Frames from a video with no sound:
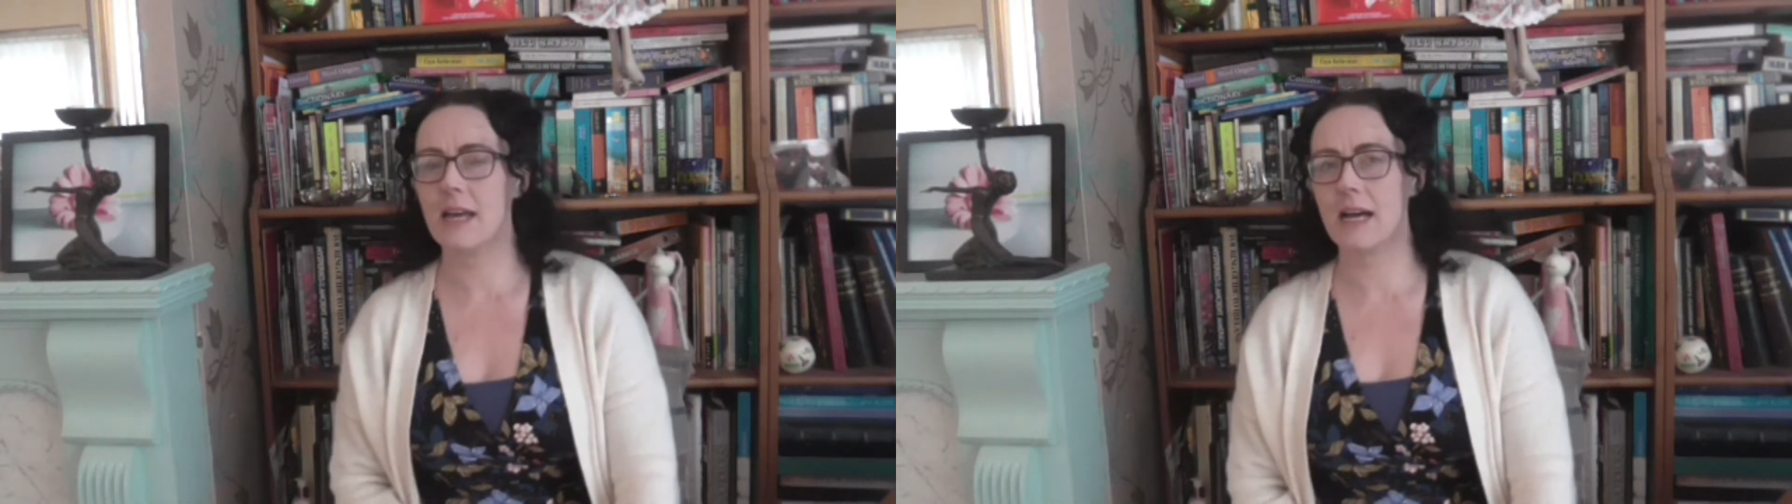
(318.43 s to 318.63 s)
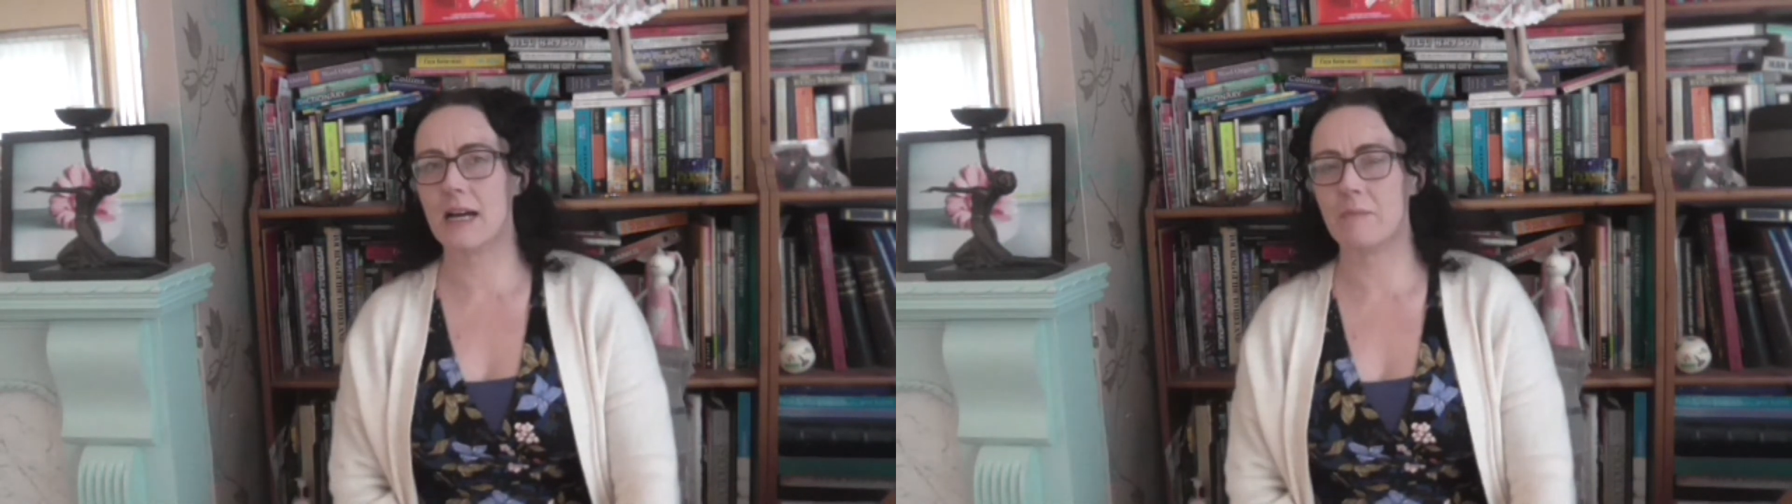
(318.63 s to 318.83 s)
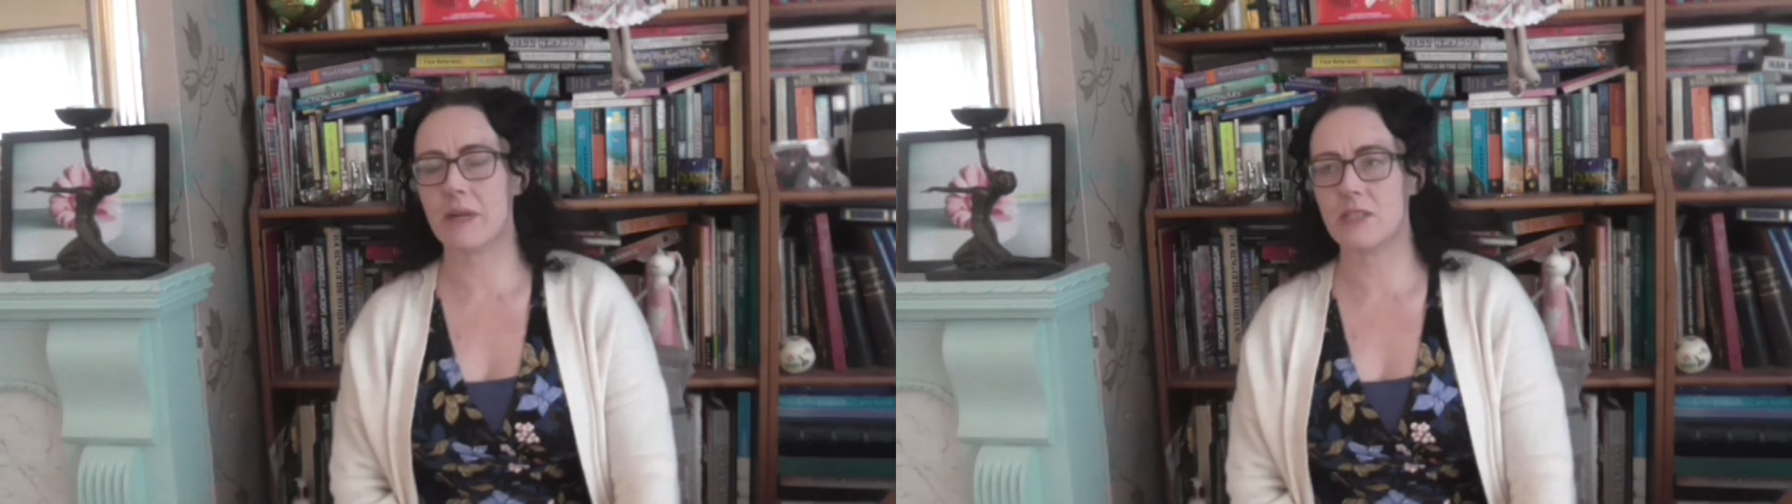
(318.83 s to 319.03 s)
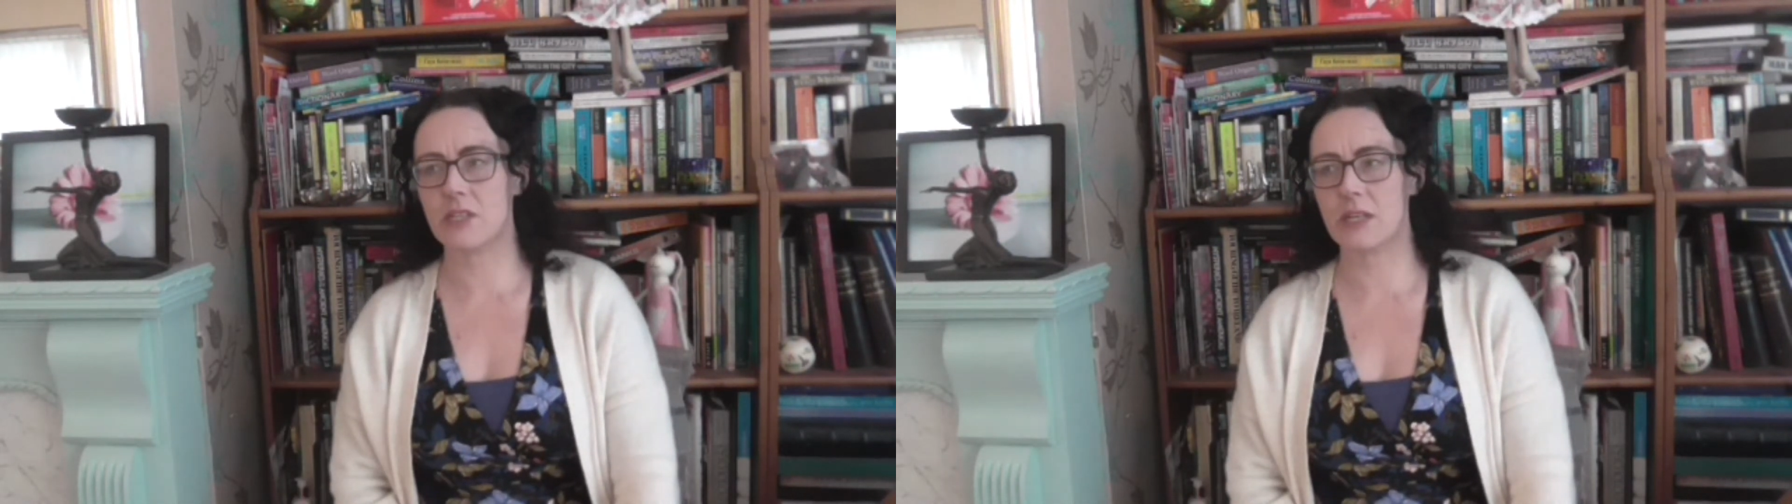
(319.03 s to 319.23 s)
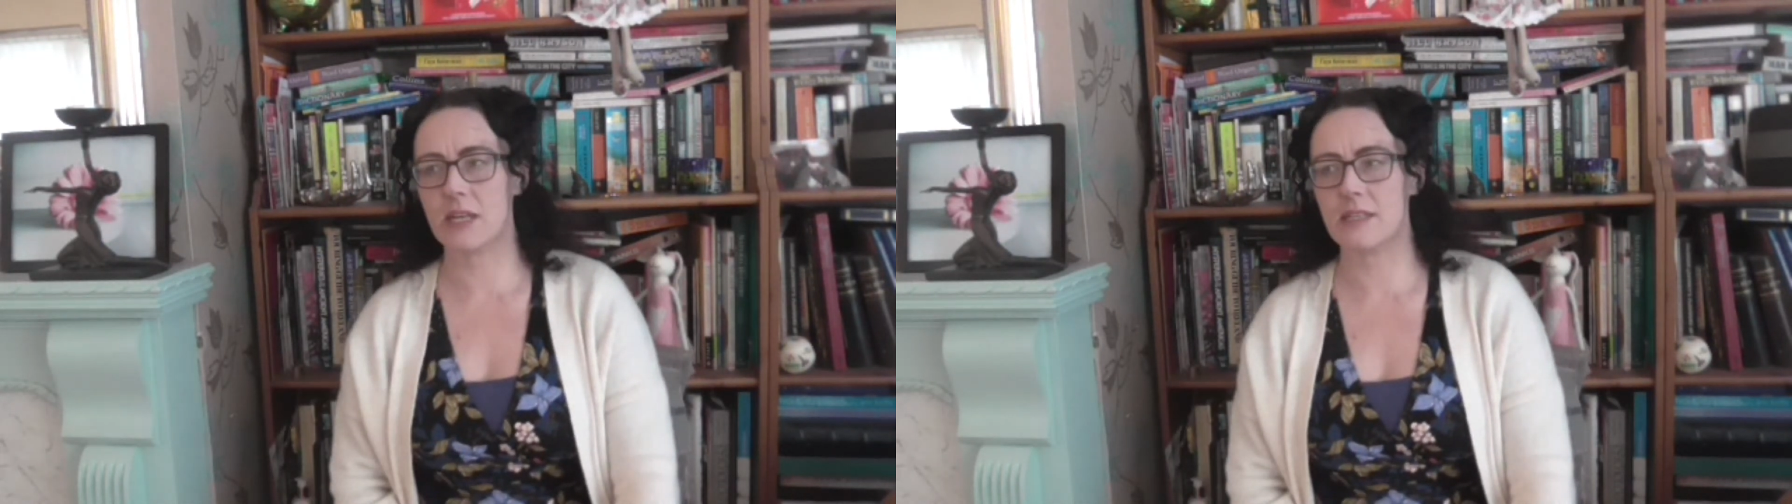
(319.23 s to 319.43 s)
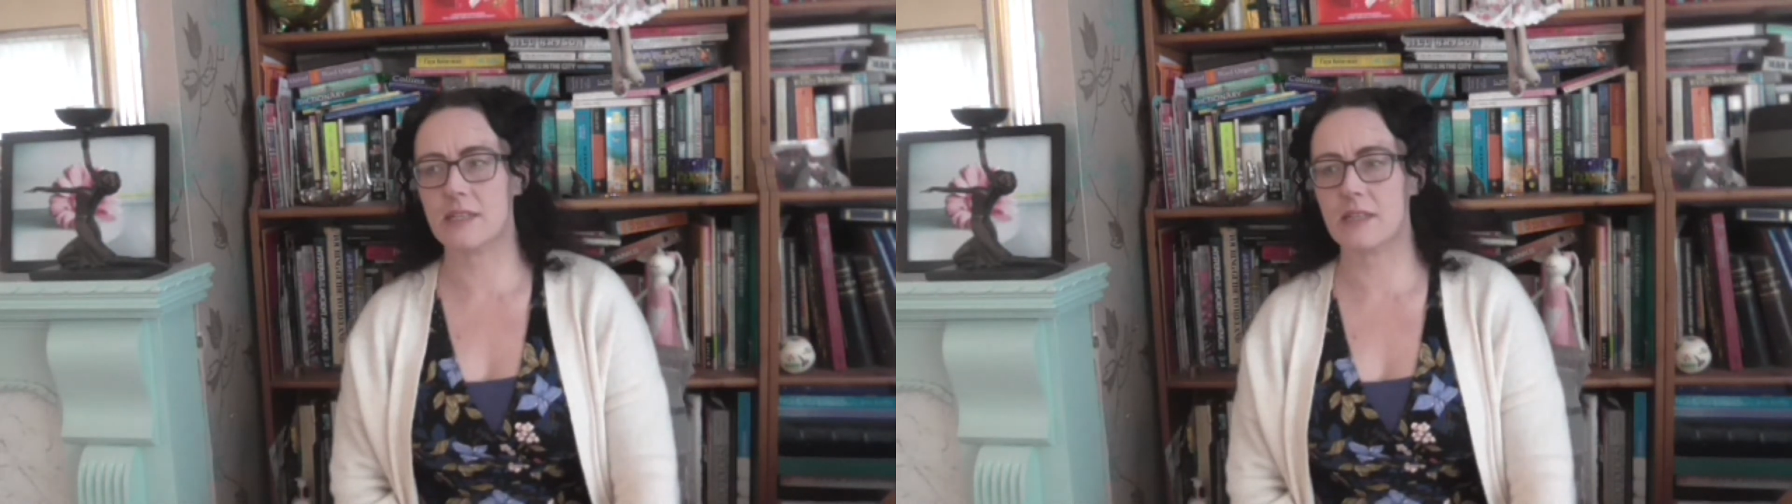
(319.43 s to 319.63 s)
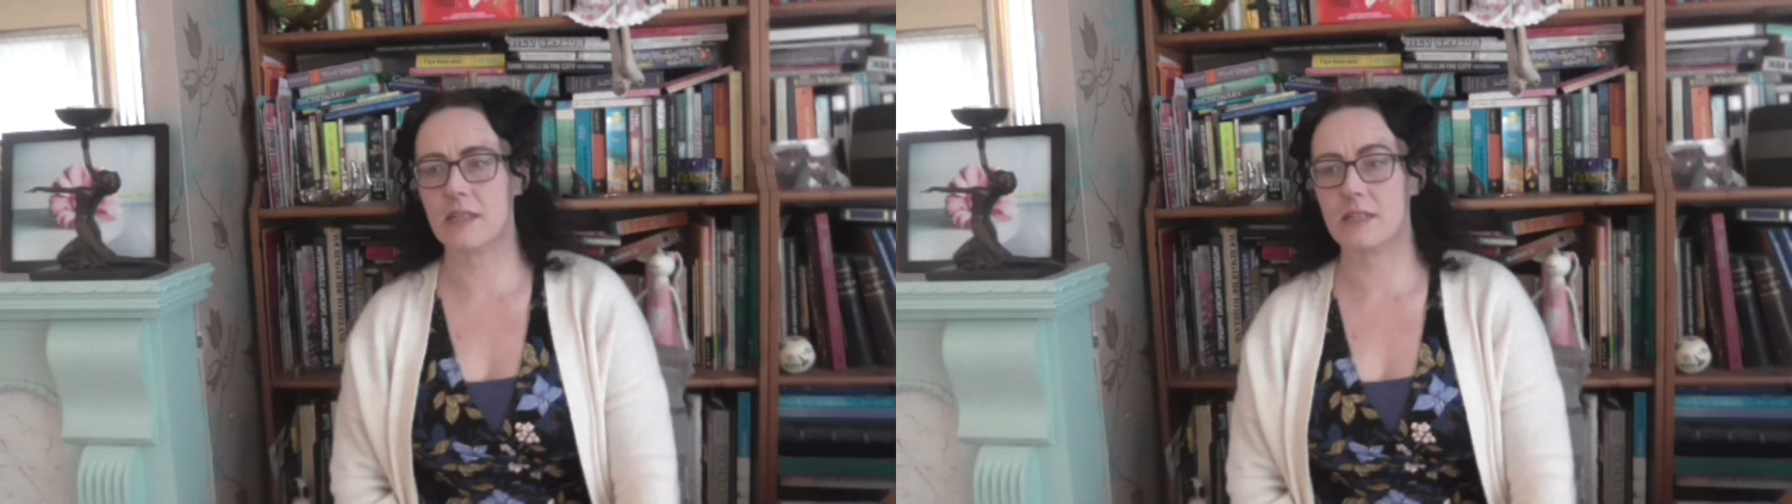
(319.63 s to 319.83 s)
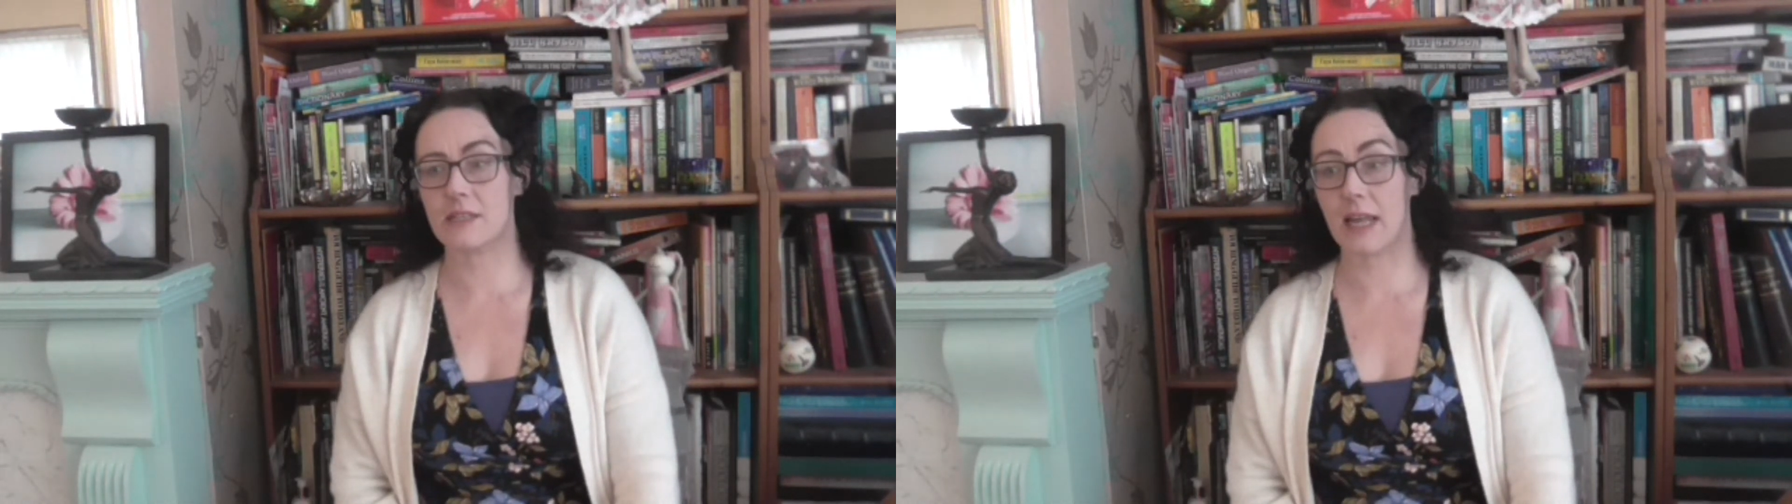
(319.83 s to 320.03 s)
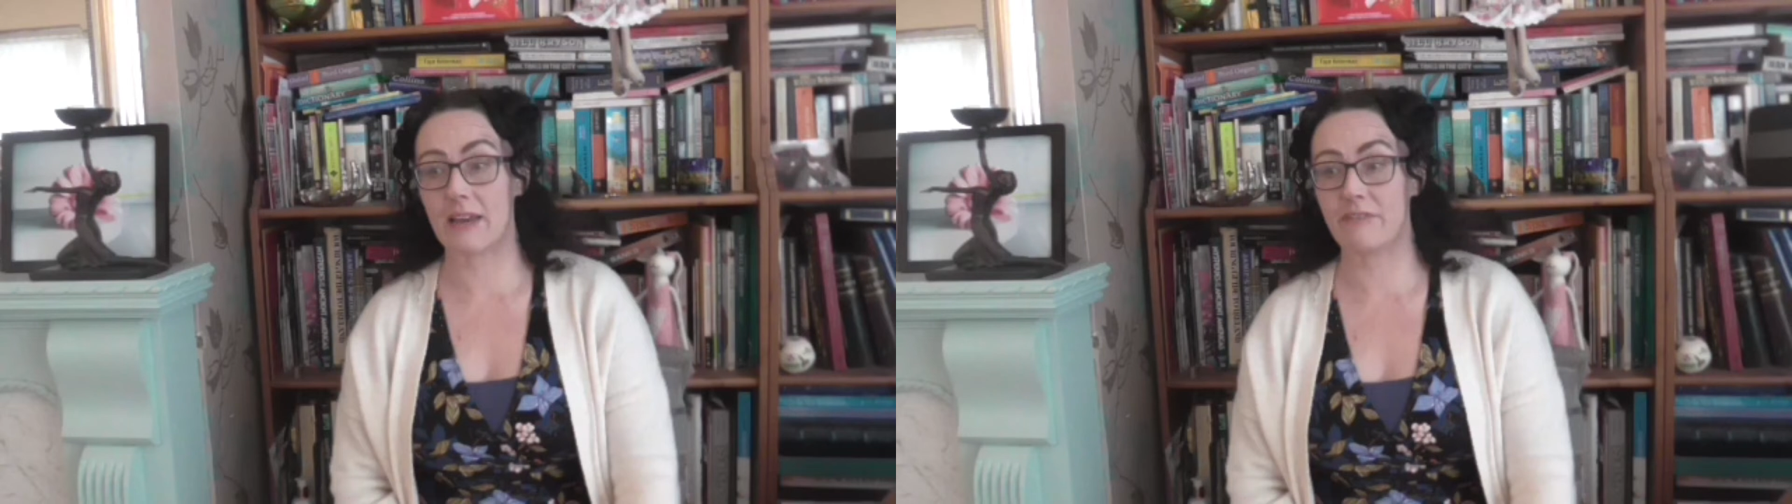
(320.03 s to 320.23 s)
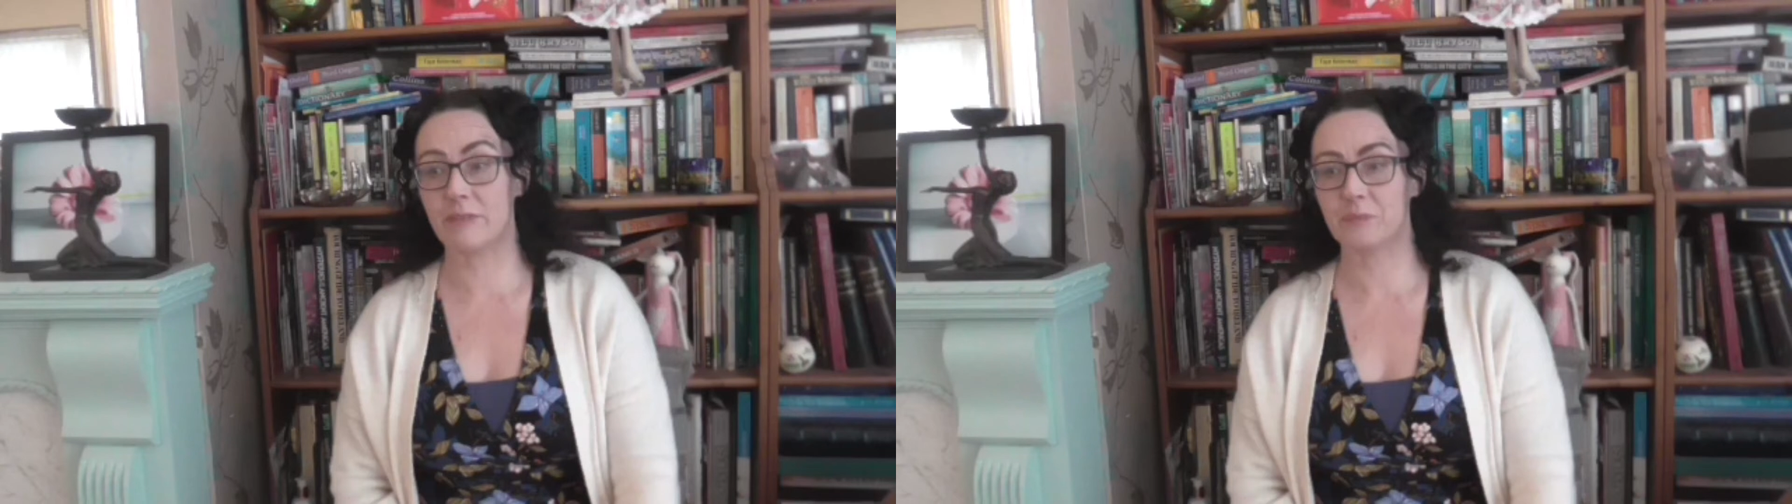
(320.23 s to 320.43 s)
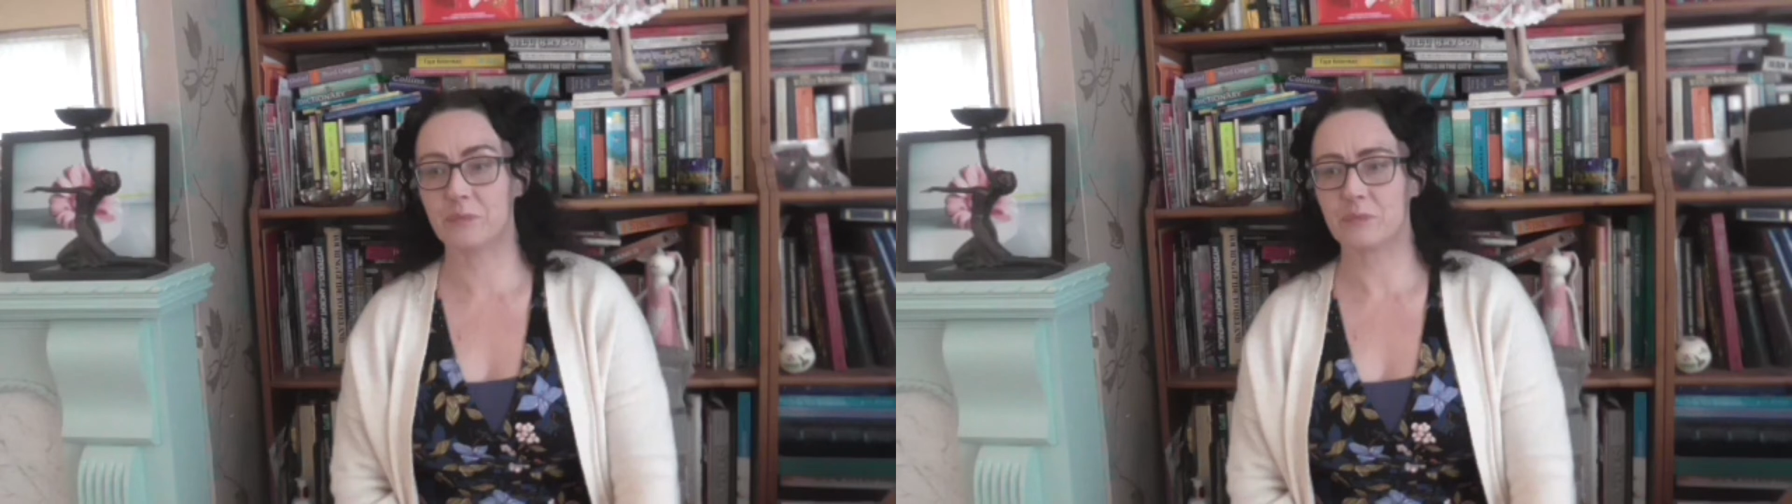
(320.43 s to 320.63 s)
into his life.